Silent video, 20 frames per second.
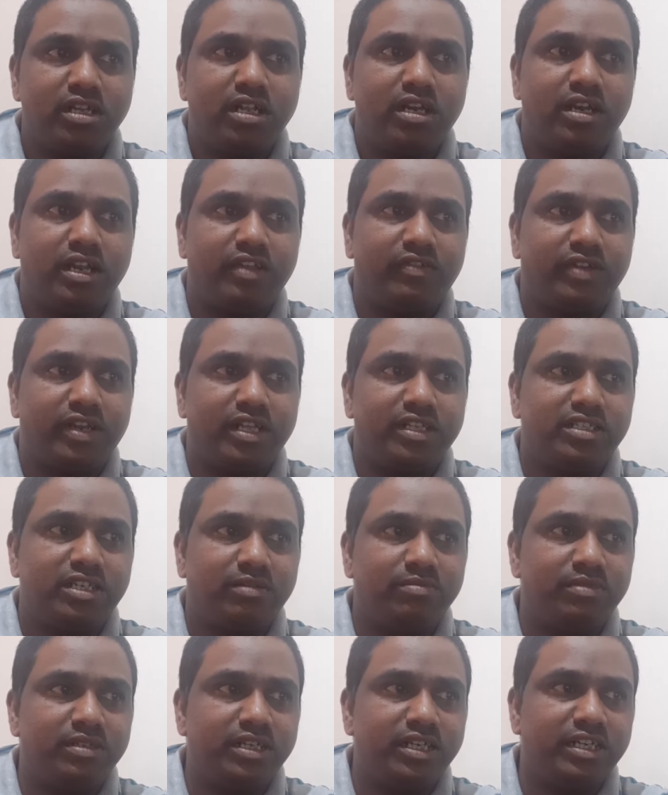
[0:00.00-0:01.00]
Like for
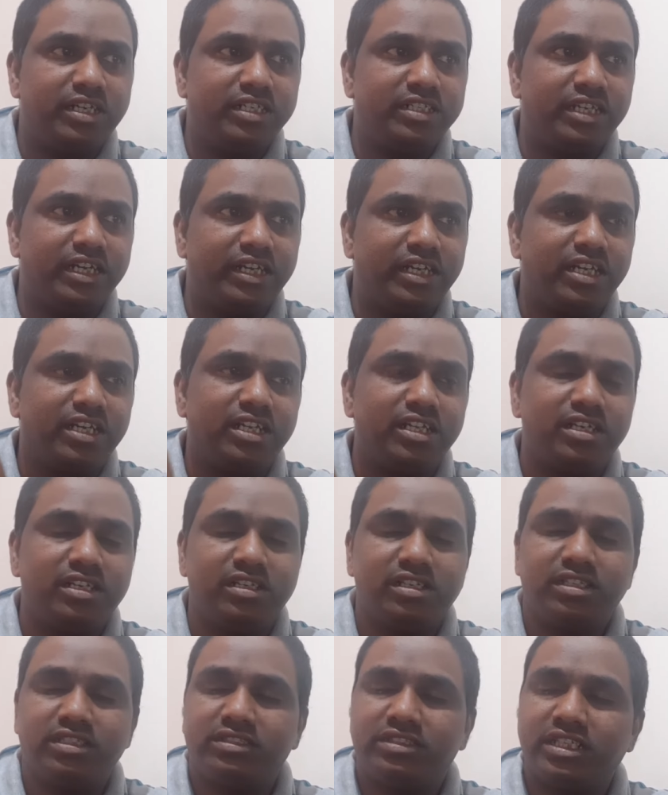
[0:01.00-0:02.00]
example, it is
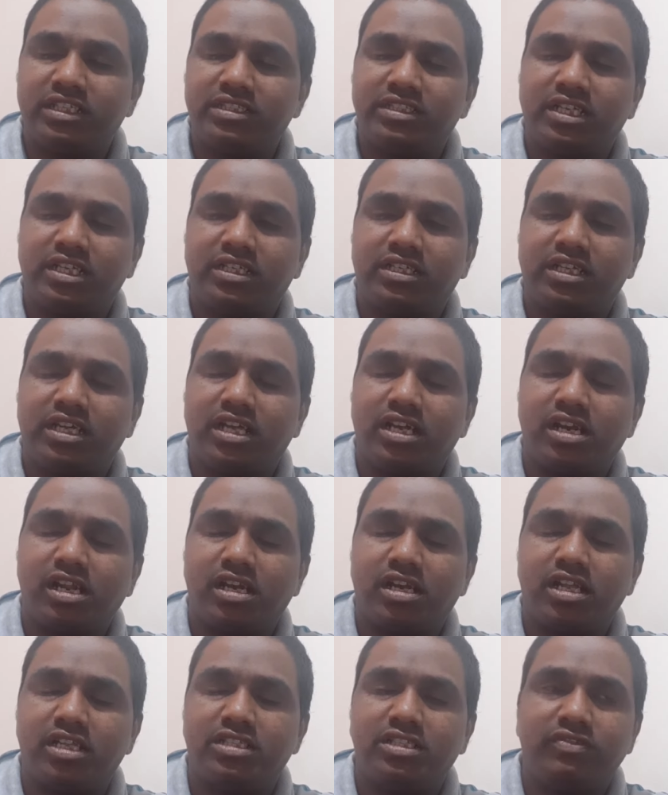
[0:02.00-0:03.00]
internal thing that an
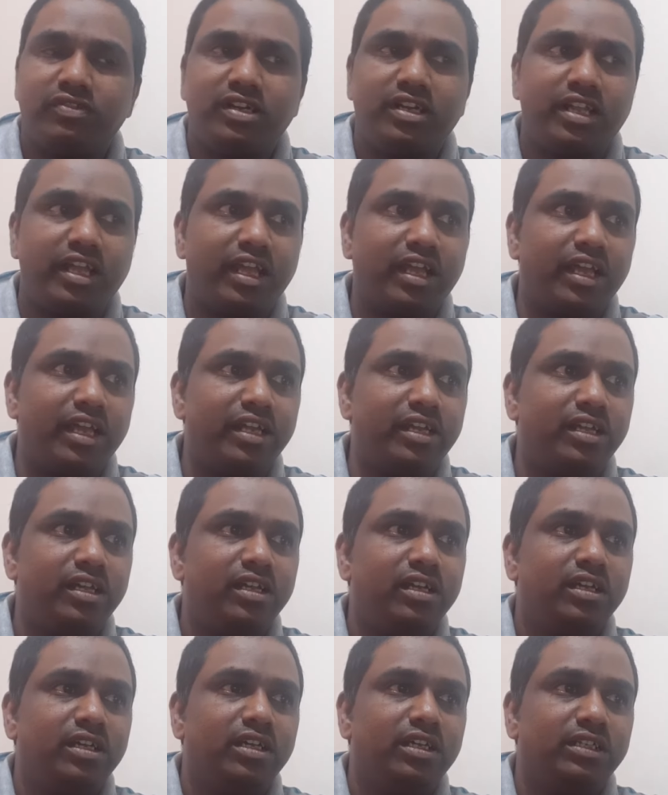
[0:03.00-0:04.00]
organization will take care.
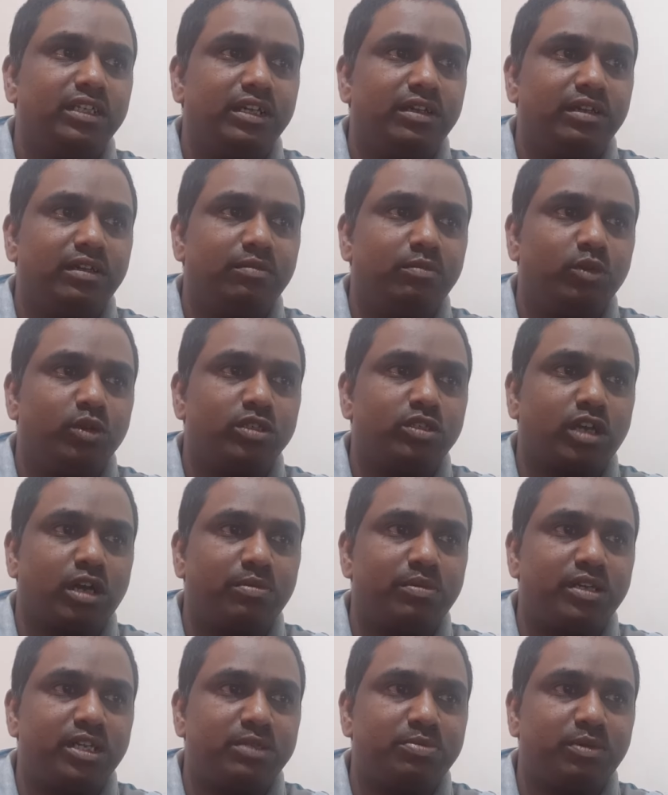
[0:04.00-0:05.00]
The most
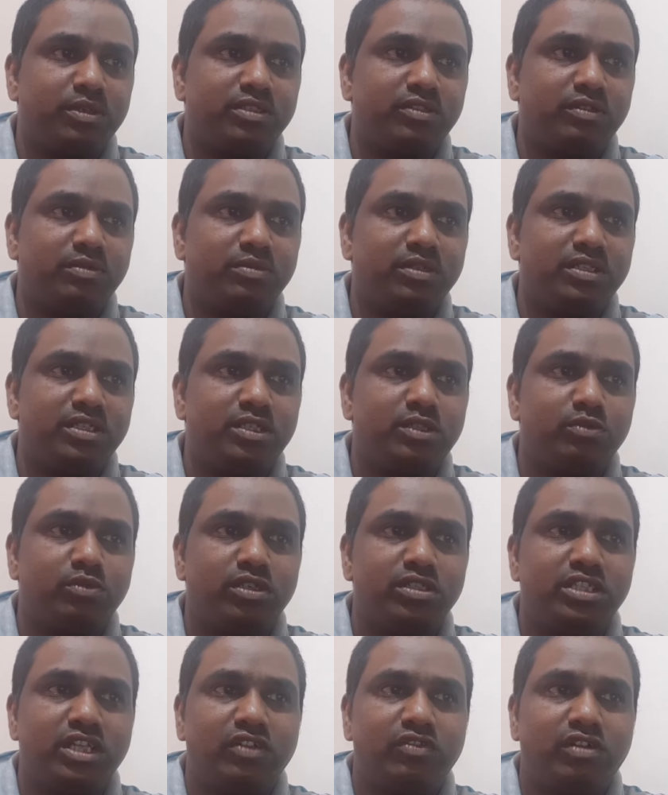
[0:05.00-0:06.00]
common response of the business
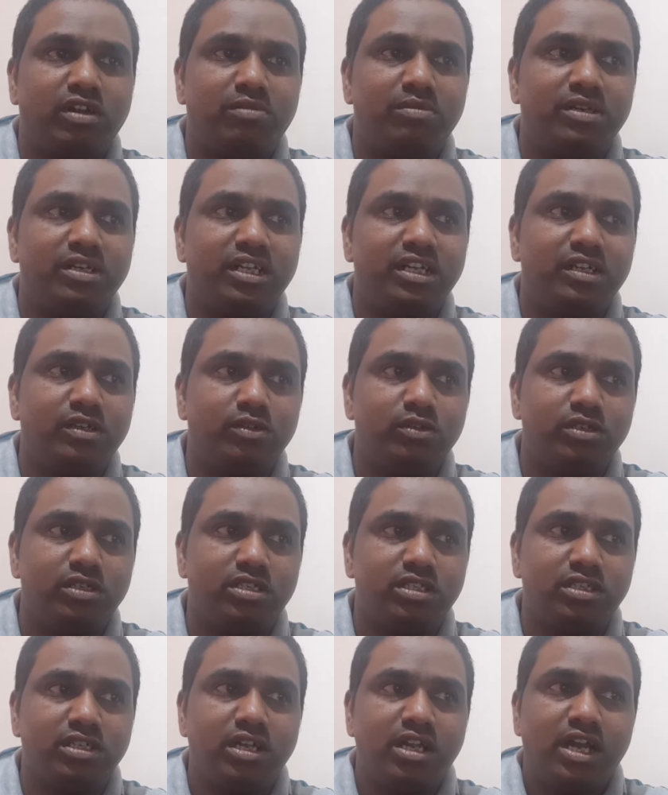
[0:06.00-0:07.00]
towards the environment includes
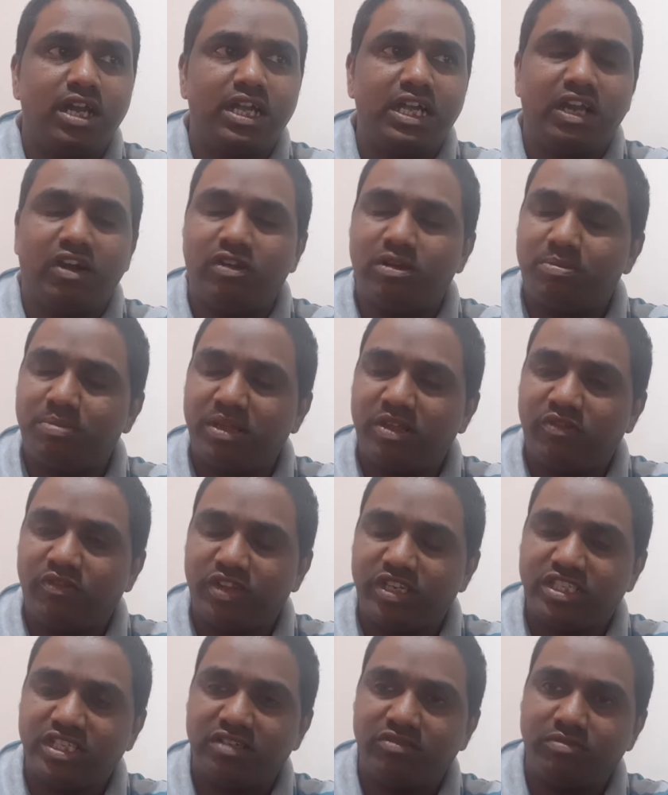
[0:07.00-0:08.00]
developing
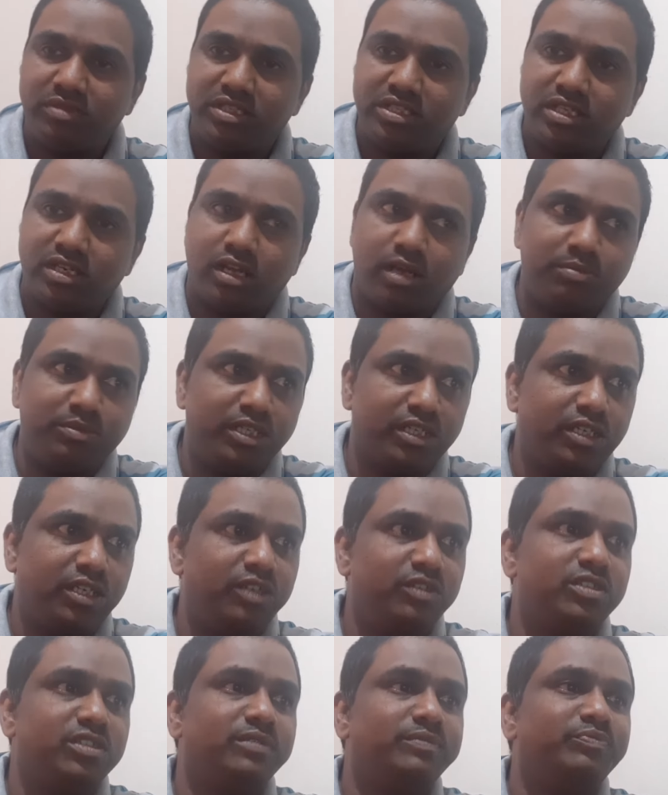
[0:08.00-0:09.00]
vision, mission,
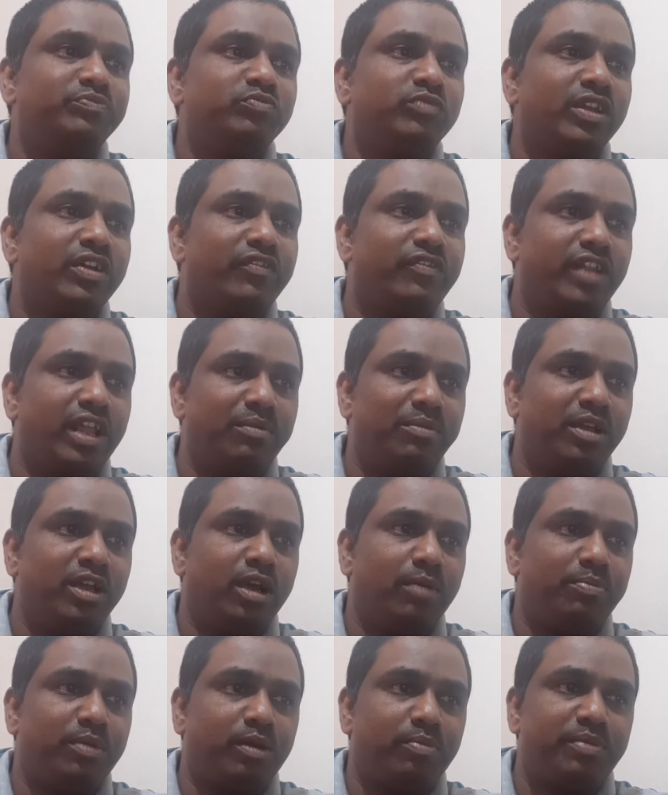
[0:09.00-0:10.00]
objectives, framing
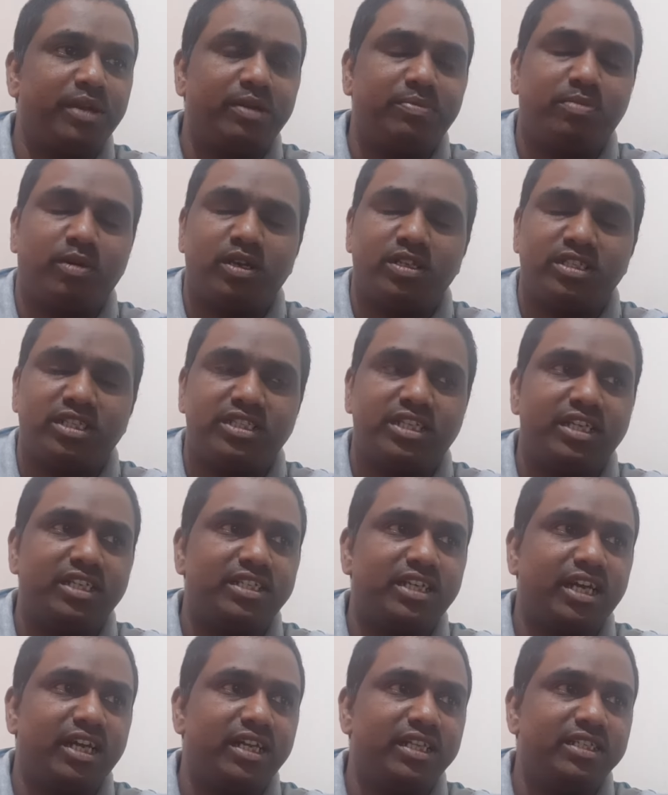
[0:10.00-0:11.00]
appropriate policies and
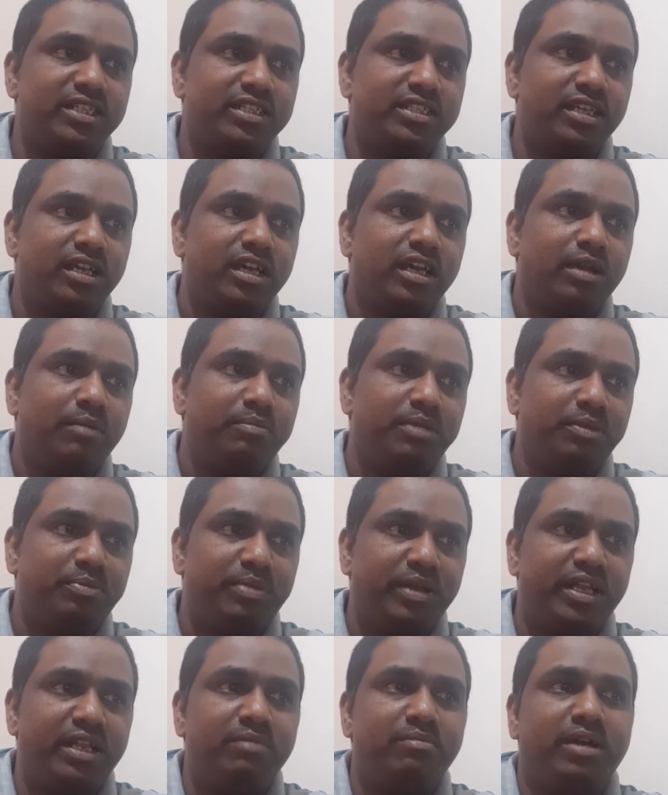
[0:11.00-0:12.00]
strategies,
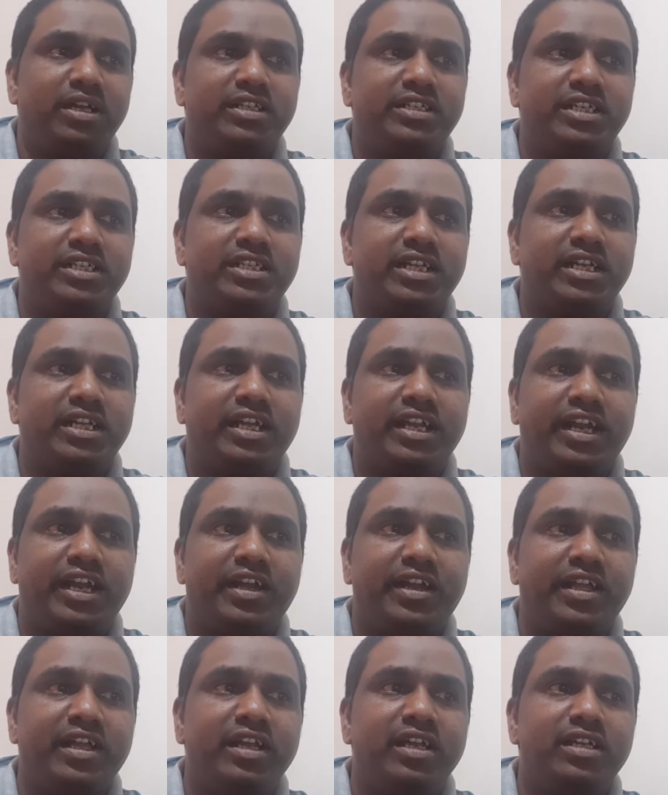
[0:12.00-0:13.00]
preparing budgets, and
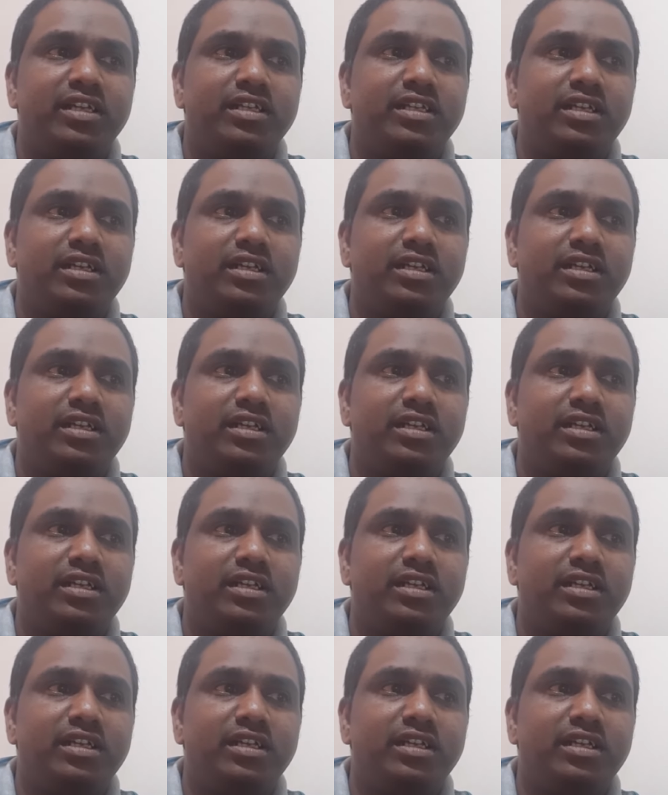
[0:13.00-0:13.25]
creating